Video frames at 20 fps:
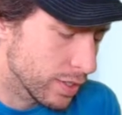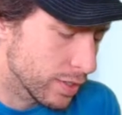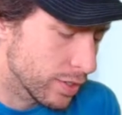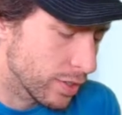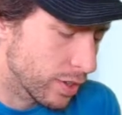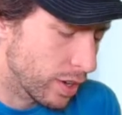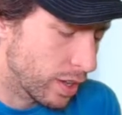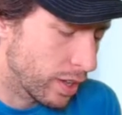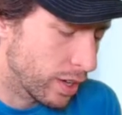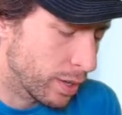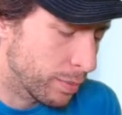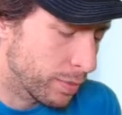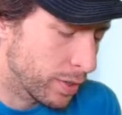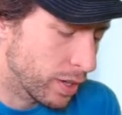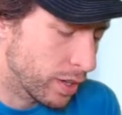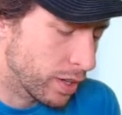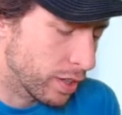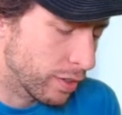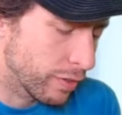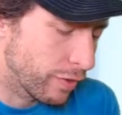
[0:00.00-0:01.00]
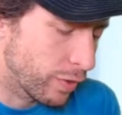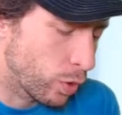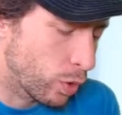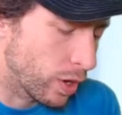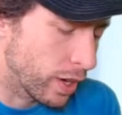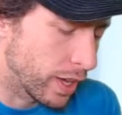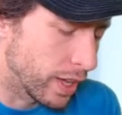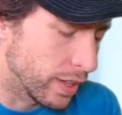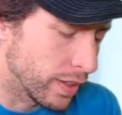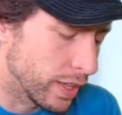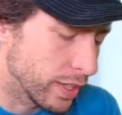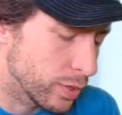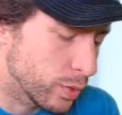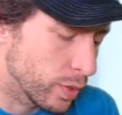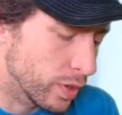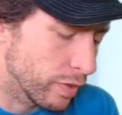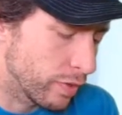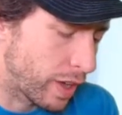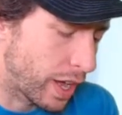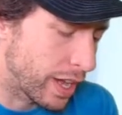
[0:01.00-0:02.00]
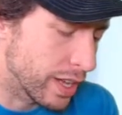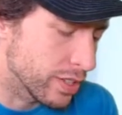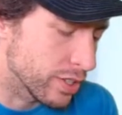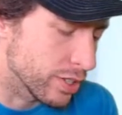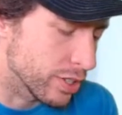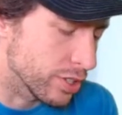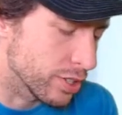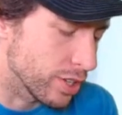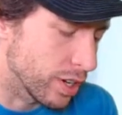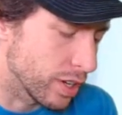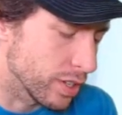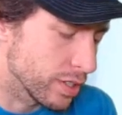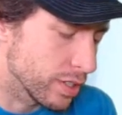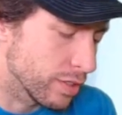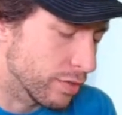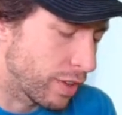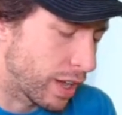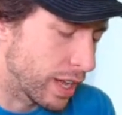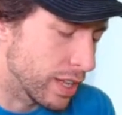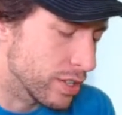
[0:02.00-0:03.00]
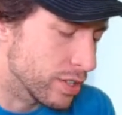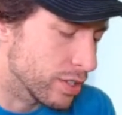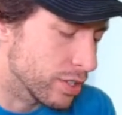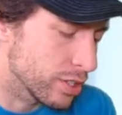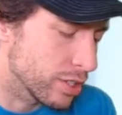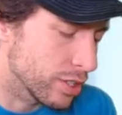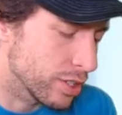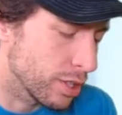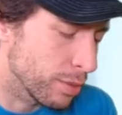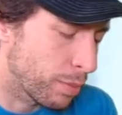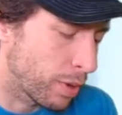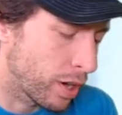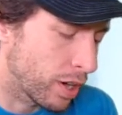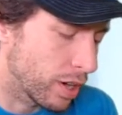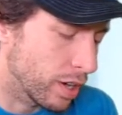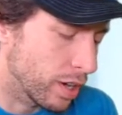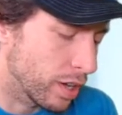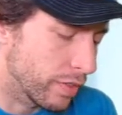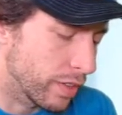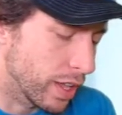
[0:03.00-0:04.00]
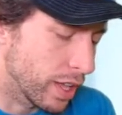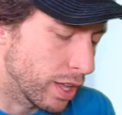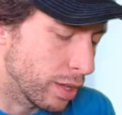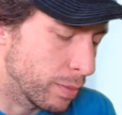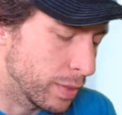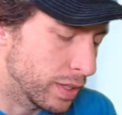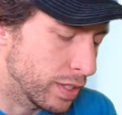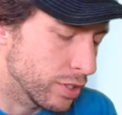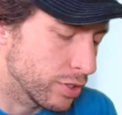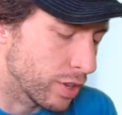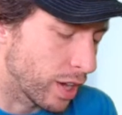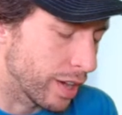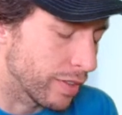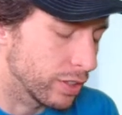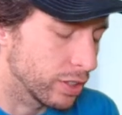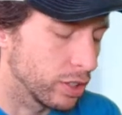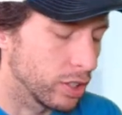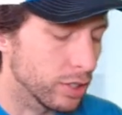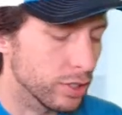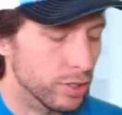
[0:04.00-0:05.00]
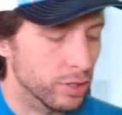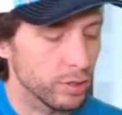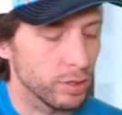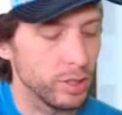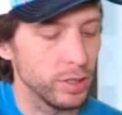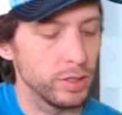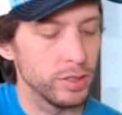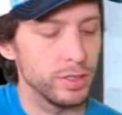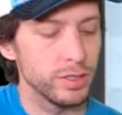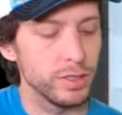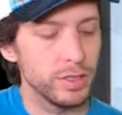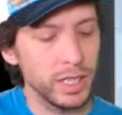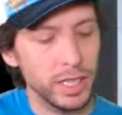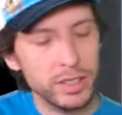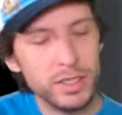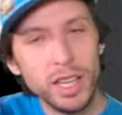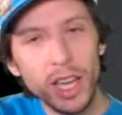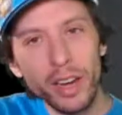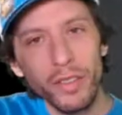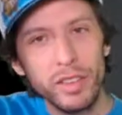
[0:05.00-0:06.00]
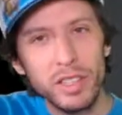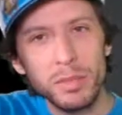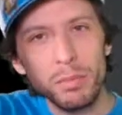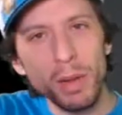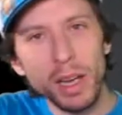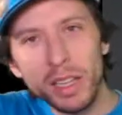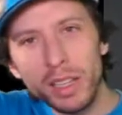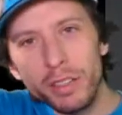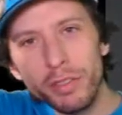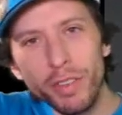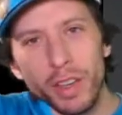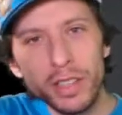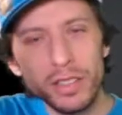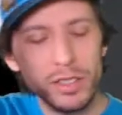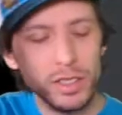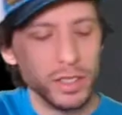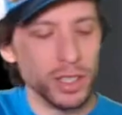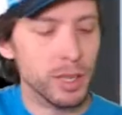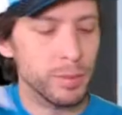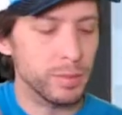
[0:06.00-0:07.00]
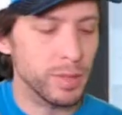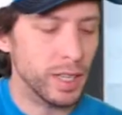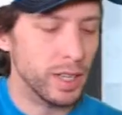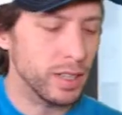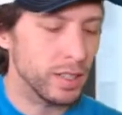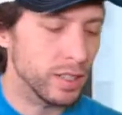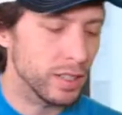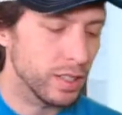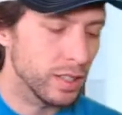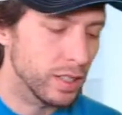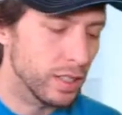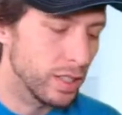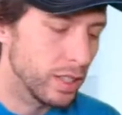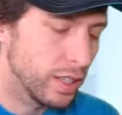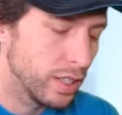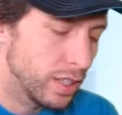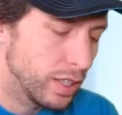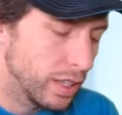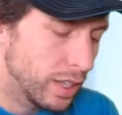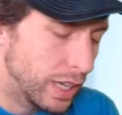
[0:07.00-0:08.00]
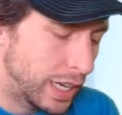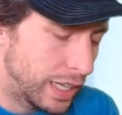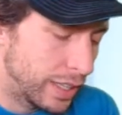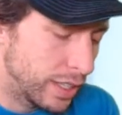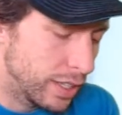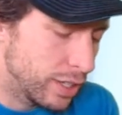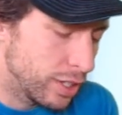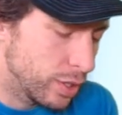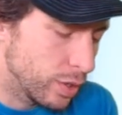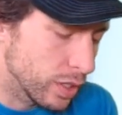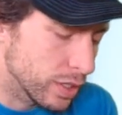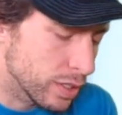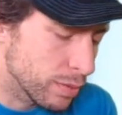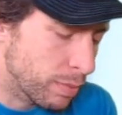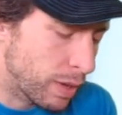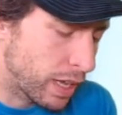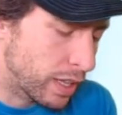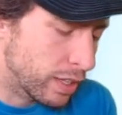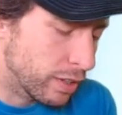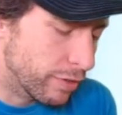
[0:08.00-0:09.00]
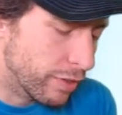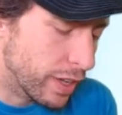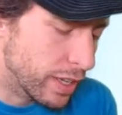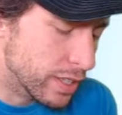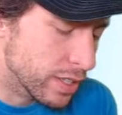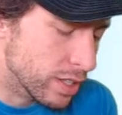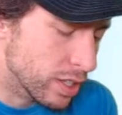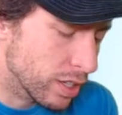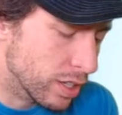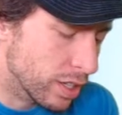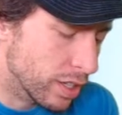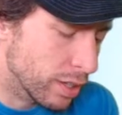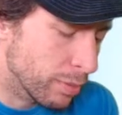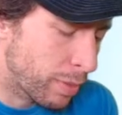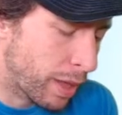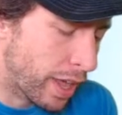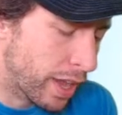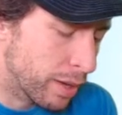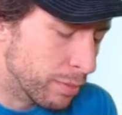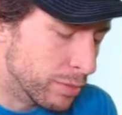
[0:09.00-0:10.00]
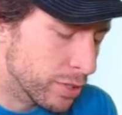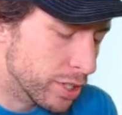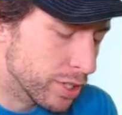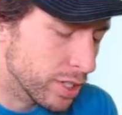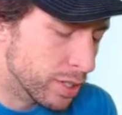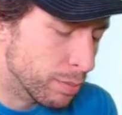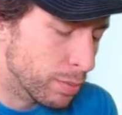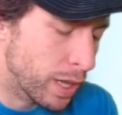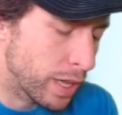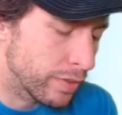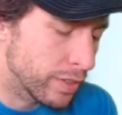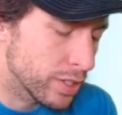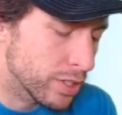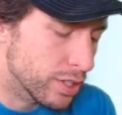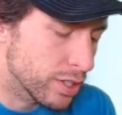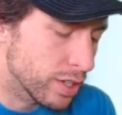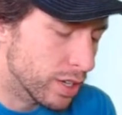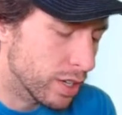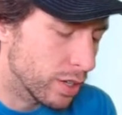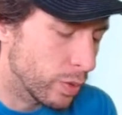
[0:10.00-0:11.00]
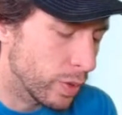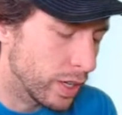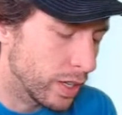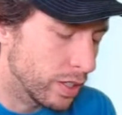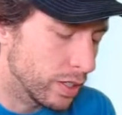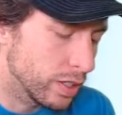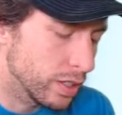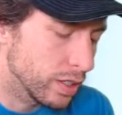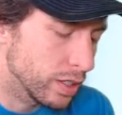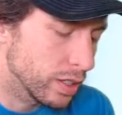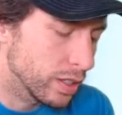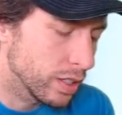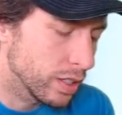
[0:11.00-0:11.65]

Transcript: Draw it up there on the forehead. That's where the visor starts. The visor is just the part of the helmet the driver looks through. See how it's kind of a smiley face look up there? And then do a smiley face look on the bottom just above the steering wheel.